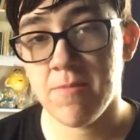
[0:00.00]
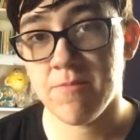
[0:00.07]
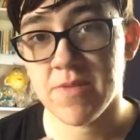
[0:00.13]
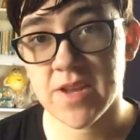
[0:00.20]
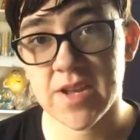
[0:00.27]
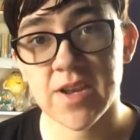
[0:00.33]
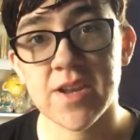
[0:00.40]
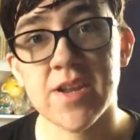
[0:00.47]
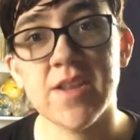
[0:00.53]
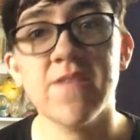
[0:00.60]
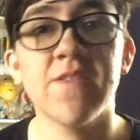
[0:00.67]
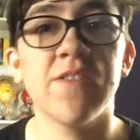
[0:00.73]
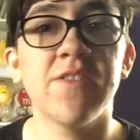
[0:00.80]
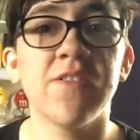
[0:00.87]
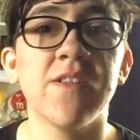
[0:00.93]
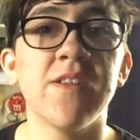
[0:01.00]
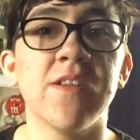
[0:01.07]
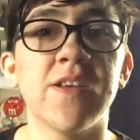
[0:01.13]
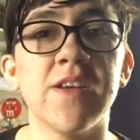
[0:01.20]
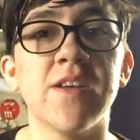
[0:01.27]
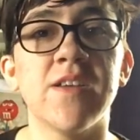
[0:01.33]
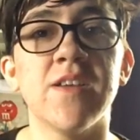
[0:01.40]
But I did eventually
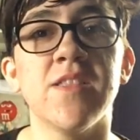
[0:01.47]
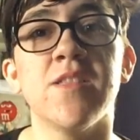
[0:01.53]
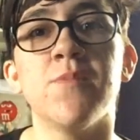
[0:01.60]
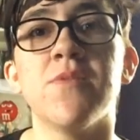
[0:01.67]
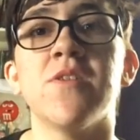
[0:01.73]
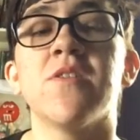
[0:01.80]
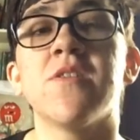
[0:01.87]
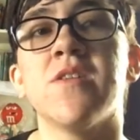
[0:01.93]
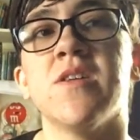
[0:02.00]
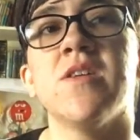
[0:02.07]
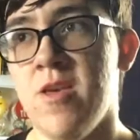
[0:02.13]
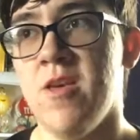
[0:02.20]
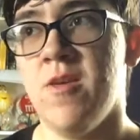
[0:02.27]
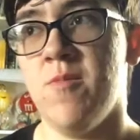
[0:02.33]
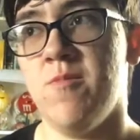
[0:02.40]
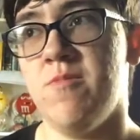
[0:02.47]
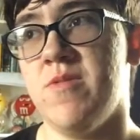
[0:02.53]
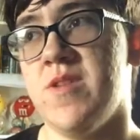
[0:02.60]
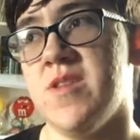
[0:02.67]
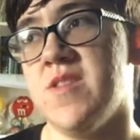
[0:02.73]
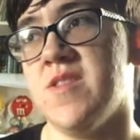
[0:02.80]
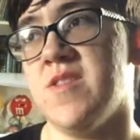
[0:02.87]
like the book.
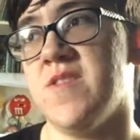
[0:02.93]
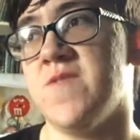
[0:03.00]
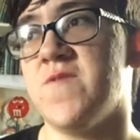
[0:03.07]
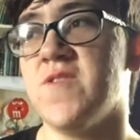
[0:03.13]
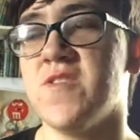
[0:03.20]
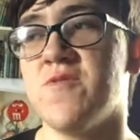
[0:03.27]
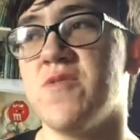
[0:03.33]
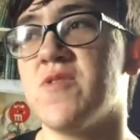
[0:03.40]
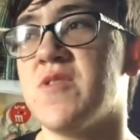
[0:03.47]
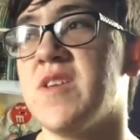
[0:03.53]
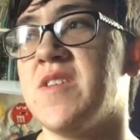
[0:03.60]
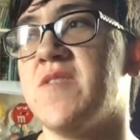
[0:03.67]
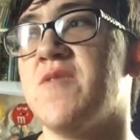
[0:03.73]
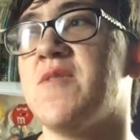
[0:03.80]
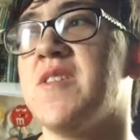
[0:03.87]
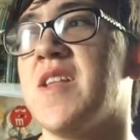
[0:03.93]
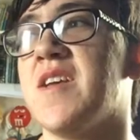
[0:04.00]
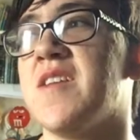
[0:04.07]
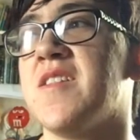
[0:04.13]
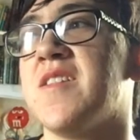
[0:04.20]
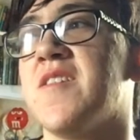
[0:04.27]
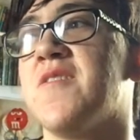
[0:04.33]
Plus, the first Will Grayson was
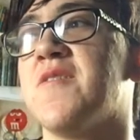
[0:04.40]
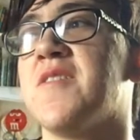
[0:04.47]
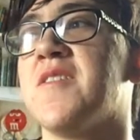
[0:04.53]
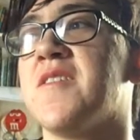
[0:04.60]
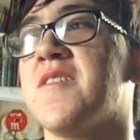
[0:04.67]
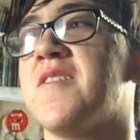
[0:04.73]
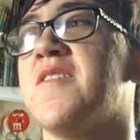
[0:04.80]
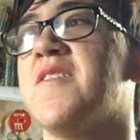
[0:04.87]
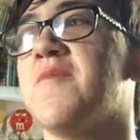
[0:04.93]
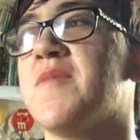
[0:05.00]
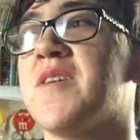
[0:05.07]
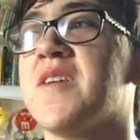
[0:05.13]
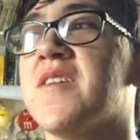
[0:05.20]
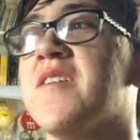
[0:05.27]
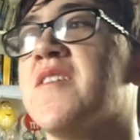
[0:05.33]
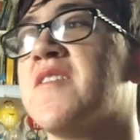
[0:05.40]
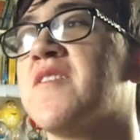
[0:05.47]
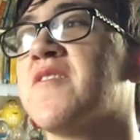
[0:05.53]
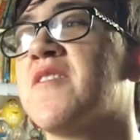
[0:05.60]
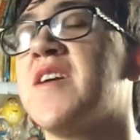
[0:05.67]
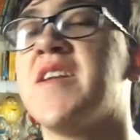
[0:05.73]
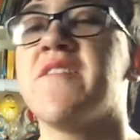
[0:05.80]
like so cynical, but I
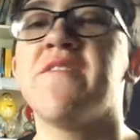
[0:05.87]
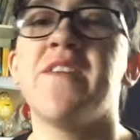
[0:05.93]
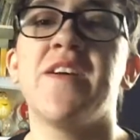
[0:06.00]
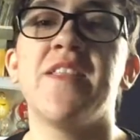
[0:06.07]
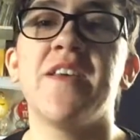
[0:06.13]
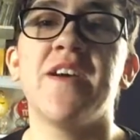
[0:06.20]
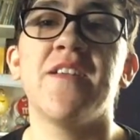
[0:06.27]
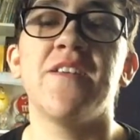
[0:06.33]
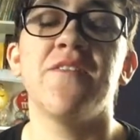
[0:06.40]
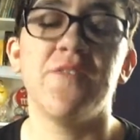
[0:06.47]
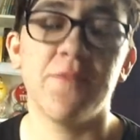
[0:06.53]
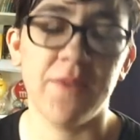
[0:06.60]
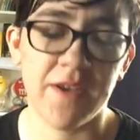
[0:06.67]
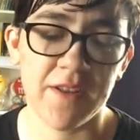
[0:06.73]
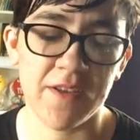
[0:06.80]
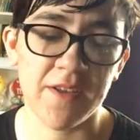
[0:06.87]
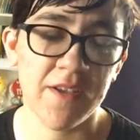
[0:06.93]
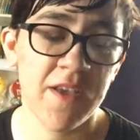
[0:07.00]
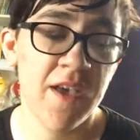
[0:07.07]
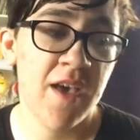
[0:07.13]
also kind of find that overdramatic.